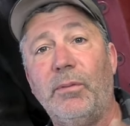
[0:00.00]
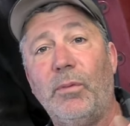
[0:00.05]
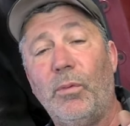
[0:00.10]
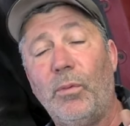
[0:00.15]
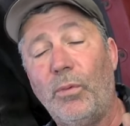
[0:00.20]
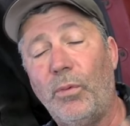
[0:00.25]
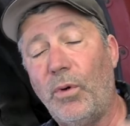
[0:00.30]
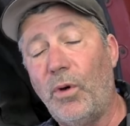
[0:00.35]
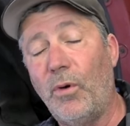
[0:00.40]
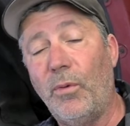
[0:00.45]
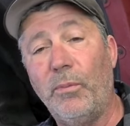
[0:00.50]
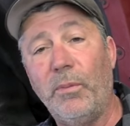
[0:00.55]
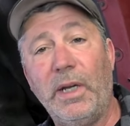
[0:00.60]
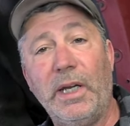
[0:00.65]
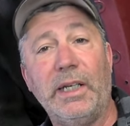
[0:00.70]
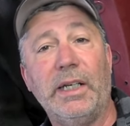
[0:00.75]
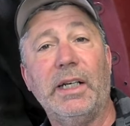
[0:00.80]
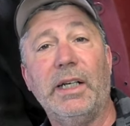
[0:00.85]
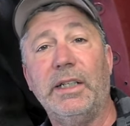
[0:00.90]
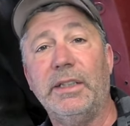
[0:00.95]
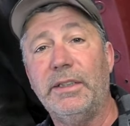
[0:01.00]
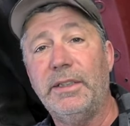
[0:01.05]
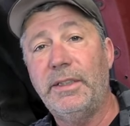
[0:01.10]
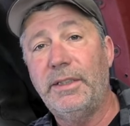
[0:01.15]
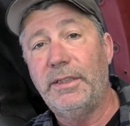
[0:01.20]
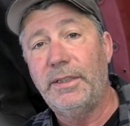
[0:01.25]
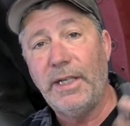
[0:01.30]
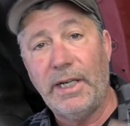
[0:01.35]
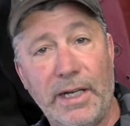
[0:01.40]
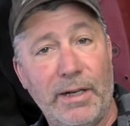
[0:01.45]
won't make a
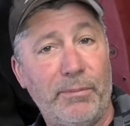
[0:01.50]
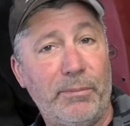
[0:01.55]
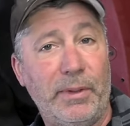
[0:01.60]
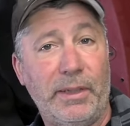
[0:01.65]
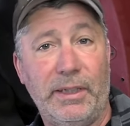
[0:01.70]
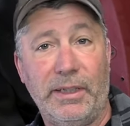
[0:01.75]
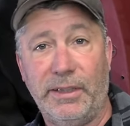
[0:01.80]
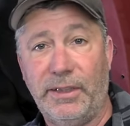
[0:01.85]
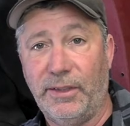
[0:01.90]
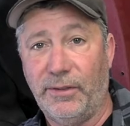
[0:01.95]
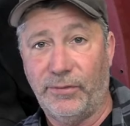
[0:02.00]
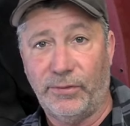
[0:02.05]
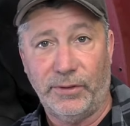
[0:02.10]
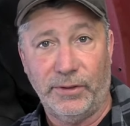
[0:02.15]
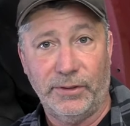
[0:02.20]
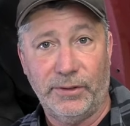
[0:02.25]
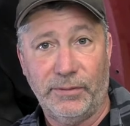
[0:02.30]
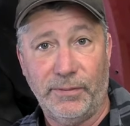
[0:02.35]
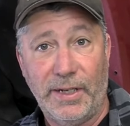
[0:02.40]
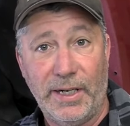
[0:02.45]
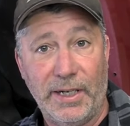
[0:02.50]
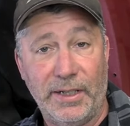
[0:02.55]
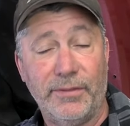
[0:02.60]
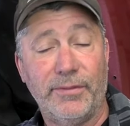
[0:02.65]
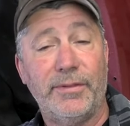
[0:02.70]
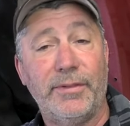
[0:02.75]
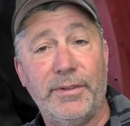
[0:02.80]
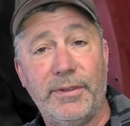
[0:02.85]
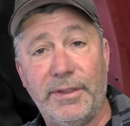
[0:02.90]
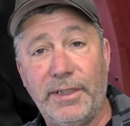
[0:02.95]
damn bit of difference
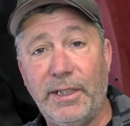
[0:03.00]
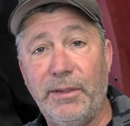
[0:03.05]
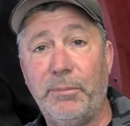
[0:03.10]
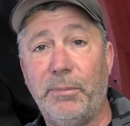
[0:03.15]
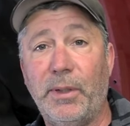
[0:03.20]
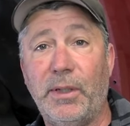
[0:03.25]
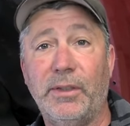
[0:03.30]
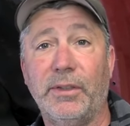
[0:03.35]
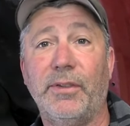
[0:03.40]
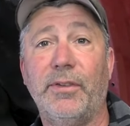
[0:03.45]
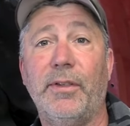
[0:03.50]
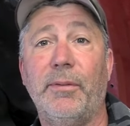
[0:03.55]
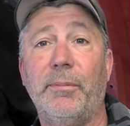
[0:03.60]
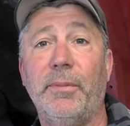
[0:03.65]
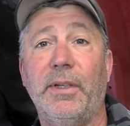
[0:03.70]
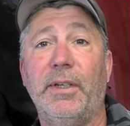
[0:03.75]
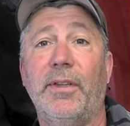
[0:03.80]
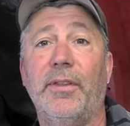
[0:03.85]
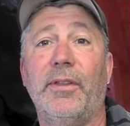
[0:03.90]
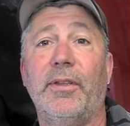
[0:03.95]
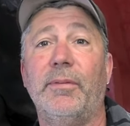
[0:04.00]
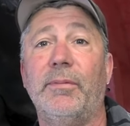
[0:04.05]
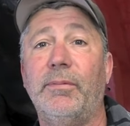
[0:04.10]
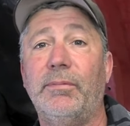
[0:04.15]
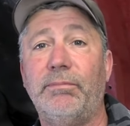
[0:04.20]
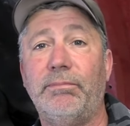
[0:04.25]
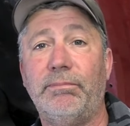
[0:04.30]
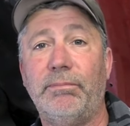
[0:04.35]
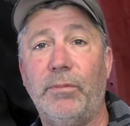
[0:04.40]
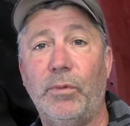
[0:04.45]
and debunk the myth
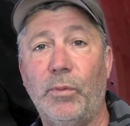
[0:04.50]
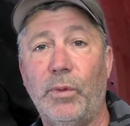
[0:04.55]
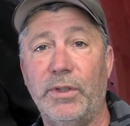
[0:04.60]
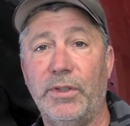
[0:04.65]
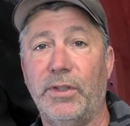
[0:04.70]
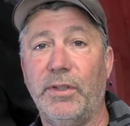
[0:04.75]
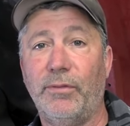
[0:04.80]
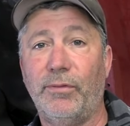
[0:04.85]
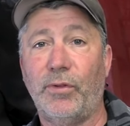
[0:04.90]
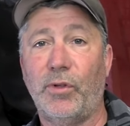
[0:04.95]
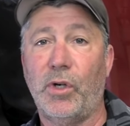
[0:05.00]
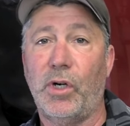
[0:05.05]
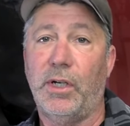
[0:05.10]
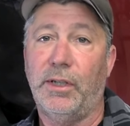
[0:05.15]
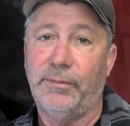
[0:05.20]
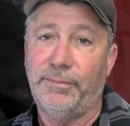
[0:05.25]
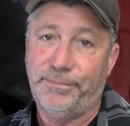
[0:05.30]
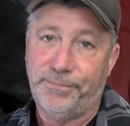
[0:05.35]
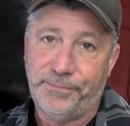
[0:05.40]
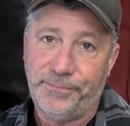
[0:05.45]
once and for all.